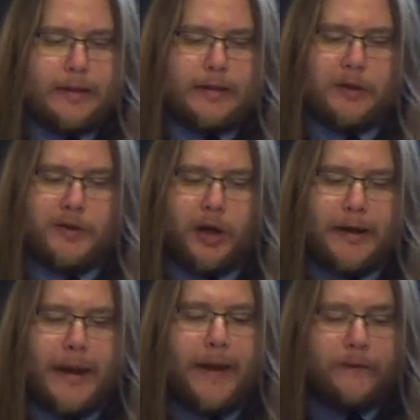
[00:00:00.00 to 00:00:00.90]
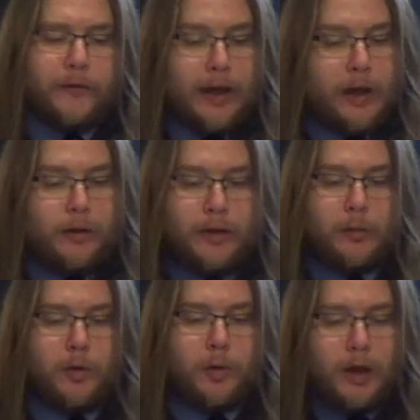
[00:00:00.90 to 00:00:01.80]
Now, not every outlet
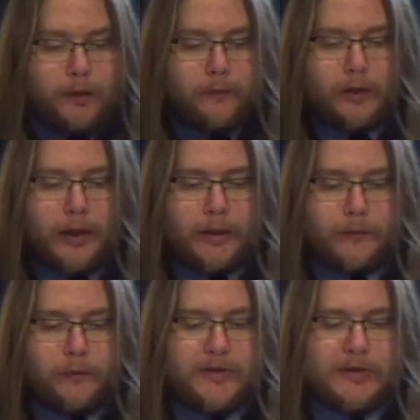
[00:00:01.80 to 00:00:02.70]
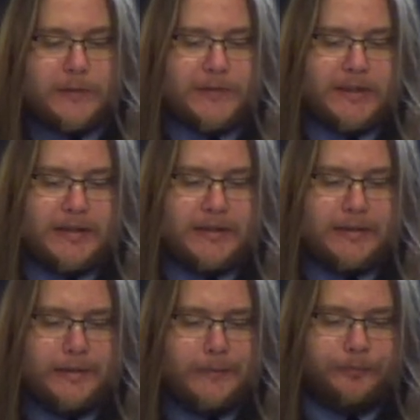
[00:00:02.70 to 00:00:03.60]
will qualify for the
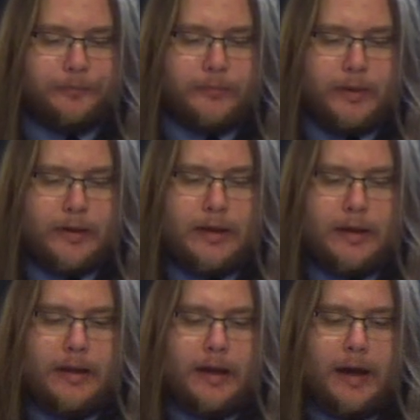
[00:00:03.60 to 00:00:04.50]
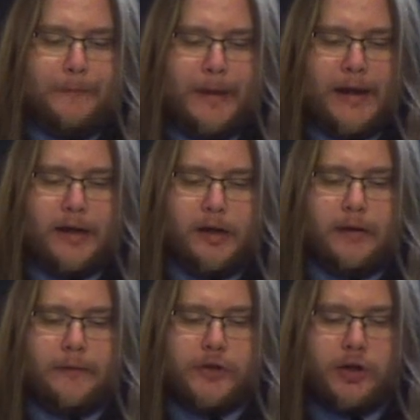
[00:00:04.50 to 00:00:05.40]
subsidies. A panel
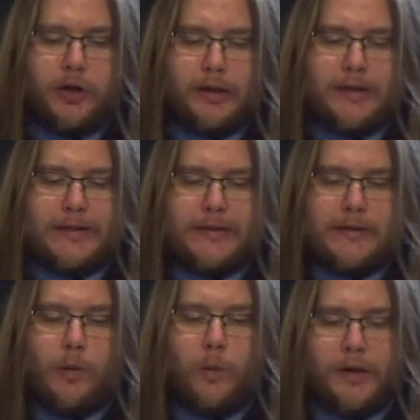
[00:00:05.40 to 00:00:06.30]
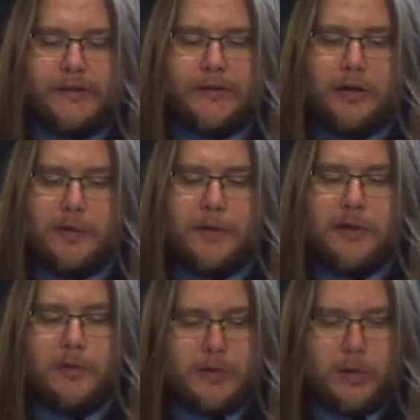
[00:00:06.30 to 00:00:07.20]
of journalists will determine
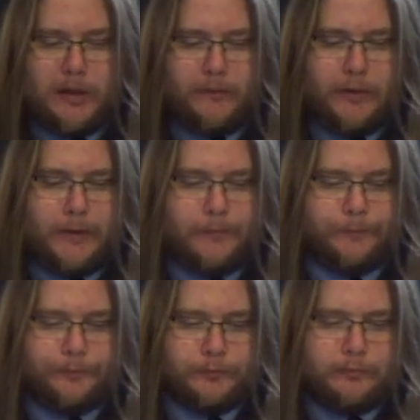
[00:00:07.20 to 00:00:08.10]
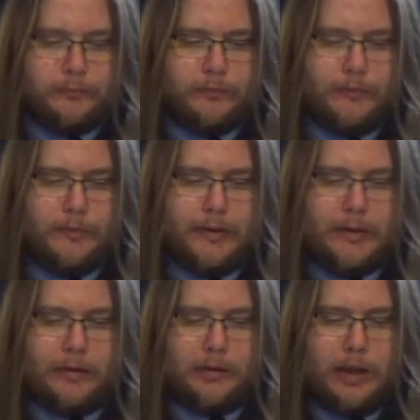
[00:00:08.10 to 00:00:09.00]
who is qualified.
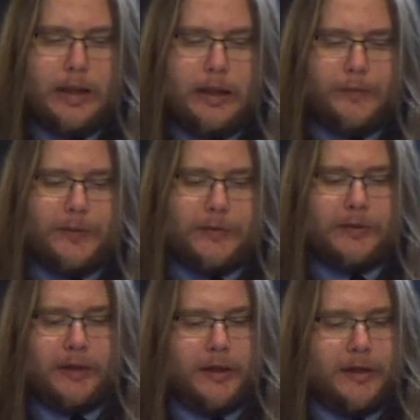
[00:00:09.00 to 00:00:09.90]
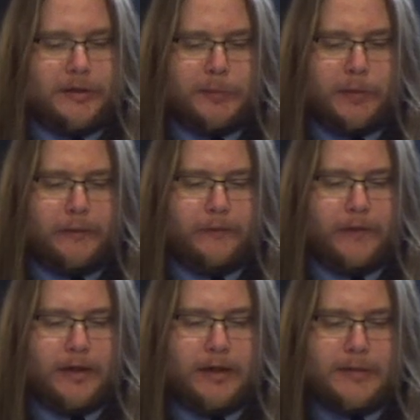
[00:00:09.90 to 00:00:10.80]
Now, this was all announced by
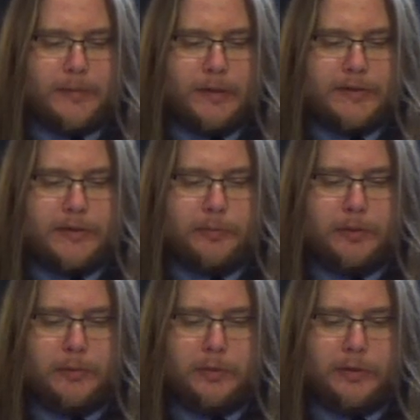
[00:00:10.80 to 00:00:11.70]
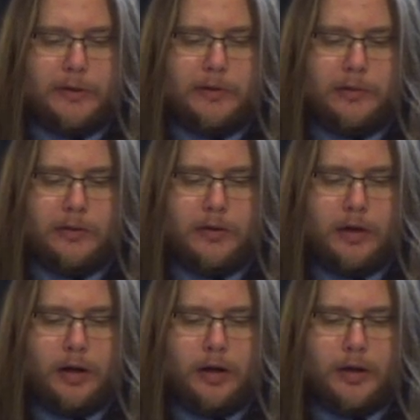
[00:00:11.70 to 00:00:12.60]
Finance Minister Bill Morneau
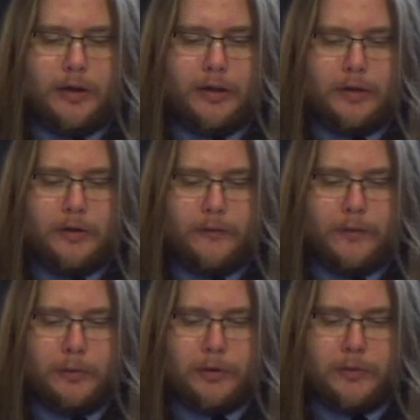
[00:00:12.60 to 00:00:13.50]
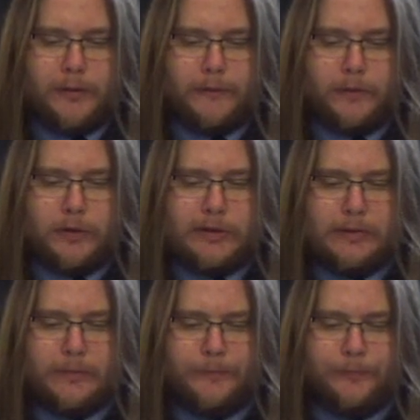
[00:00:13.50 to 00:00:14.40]
on November 21st.